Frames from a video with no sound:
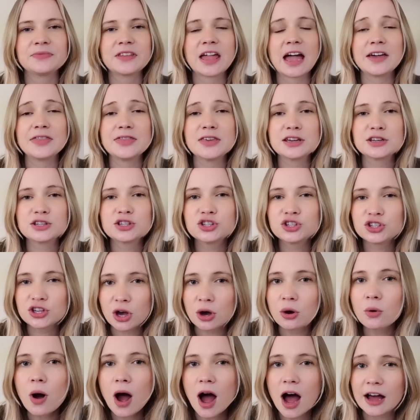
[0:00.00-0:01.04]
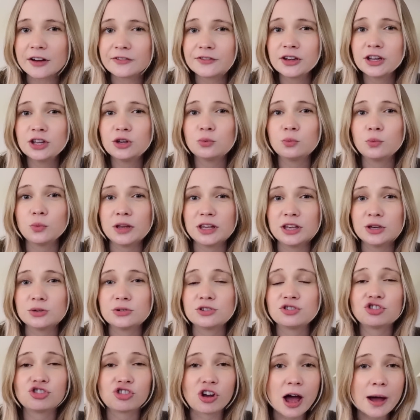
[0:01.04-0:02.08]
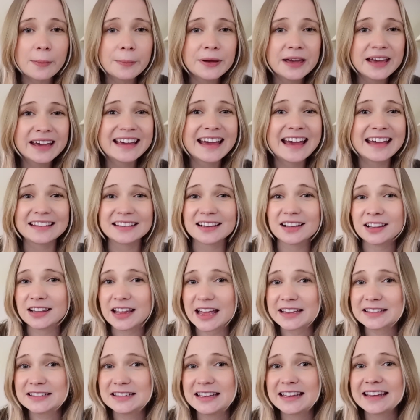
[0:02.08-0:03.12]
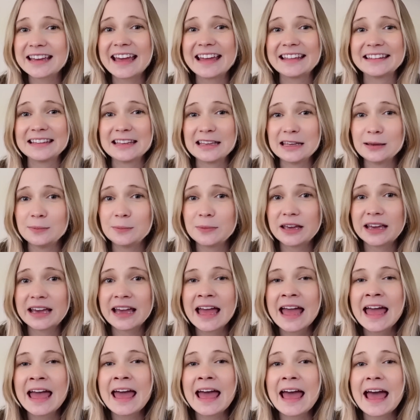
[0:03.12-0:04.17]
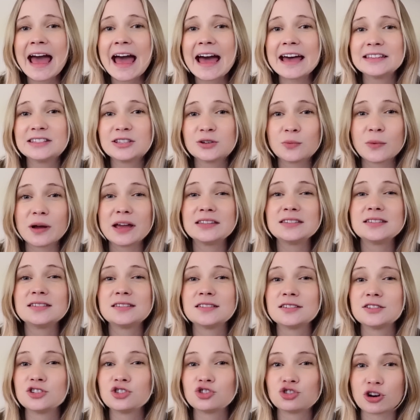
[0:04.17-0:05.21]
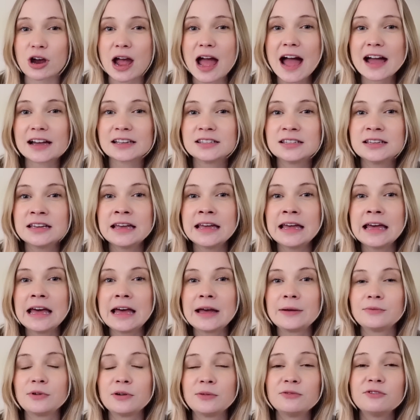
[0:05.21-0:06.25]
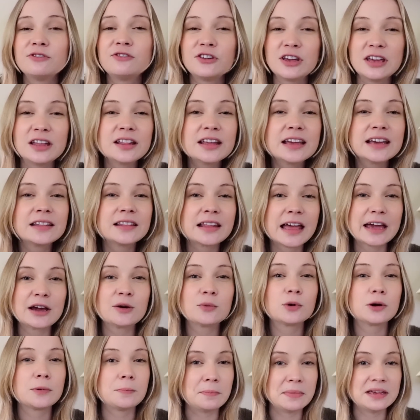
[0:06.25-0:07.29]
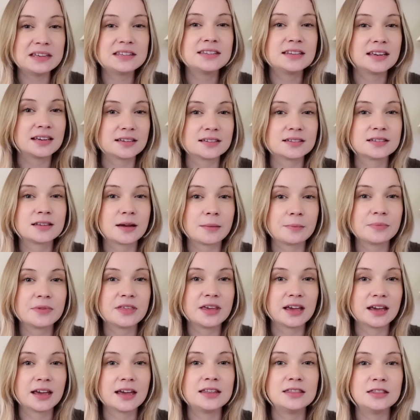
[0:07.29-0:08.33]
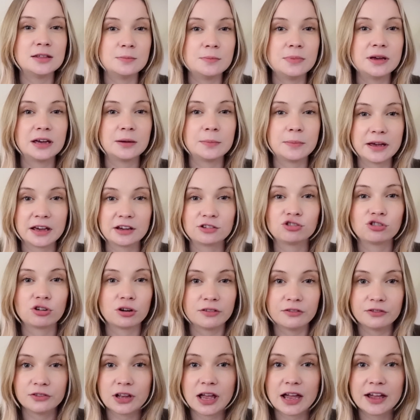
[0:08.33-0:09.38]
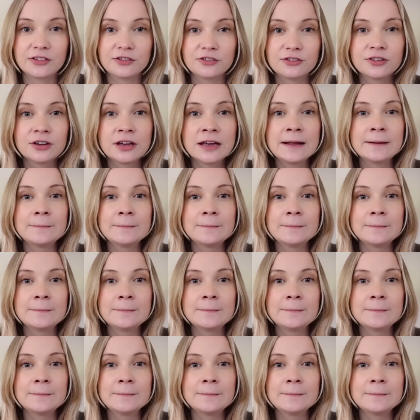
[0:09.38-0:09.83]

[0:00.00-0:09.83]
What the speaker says: I think so often we use shopping and collecting and keeping as a way to distract from feeling like we're missing something in the big picture of life.